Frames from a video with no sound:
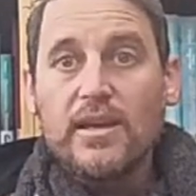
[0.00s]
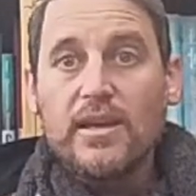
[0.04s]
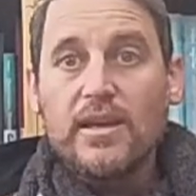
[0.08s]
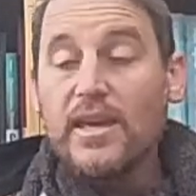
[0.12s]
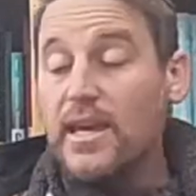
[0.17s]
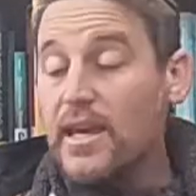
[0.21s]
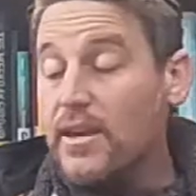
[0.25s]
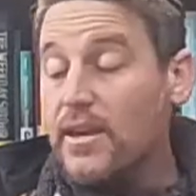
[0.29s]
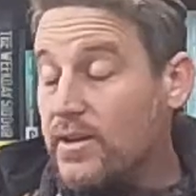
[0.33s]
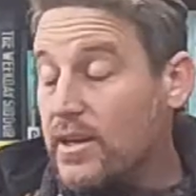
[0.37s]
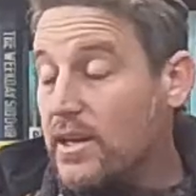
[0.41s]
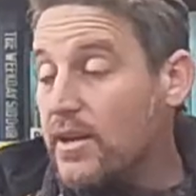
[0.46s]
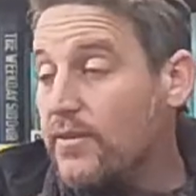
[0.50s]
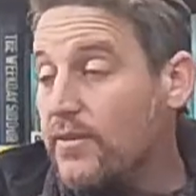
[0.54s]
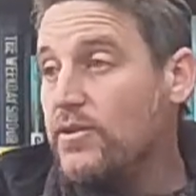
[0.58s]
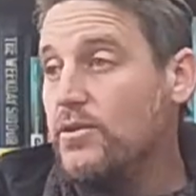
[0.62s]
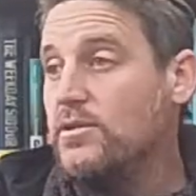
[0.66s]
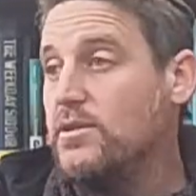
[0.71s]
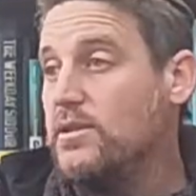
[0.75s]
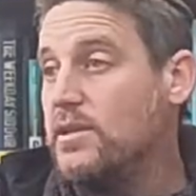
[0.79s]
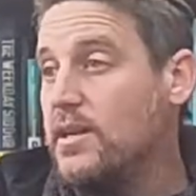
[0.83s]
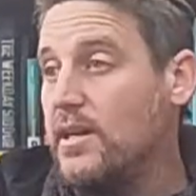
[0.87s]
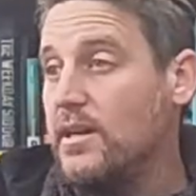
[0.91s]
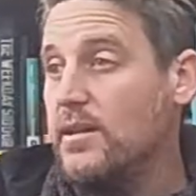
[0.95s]
Even if you
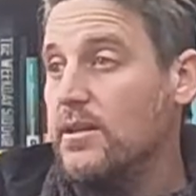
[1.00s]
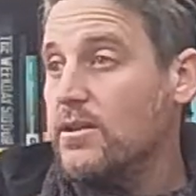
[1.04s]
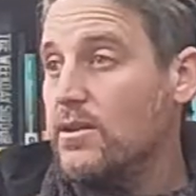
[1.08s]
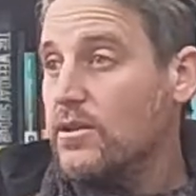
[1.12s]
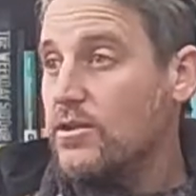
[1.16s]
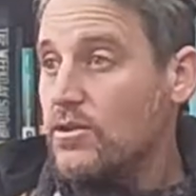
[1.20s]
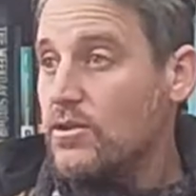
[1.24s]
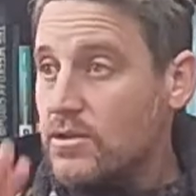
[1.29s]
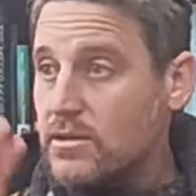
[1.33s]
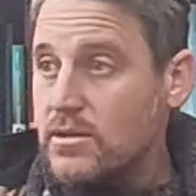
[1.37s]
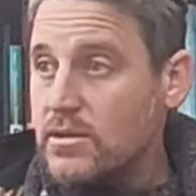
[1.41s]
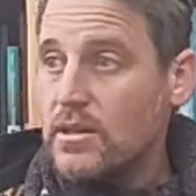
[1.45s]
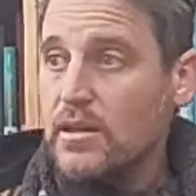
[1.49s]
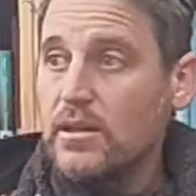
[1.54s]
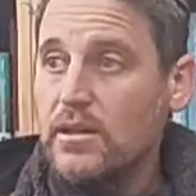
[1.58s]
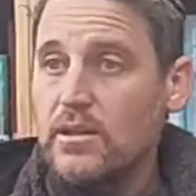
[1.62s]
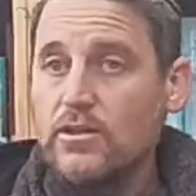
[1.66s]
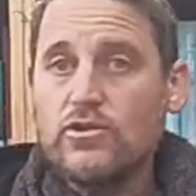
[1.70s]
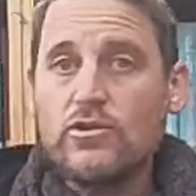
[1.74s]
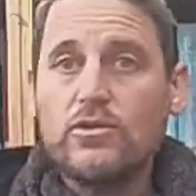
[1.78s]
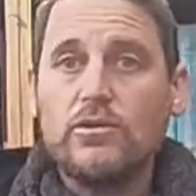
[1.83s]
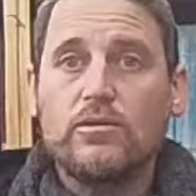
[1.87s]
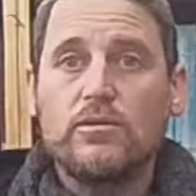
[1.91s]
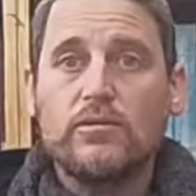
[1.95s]
sinned, you're still a
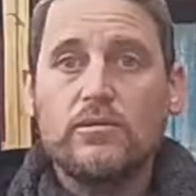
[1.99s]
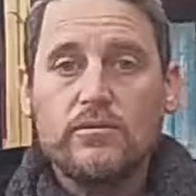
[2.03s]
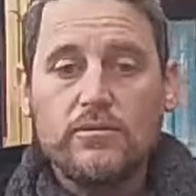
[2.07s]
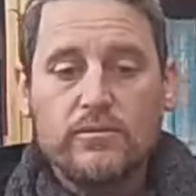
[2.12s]
Jew.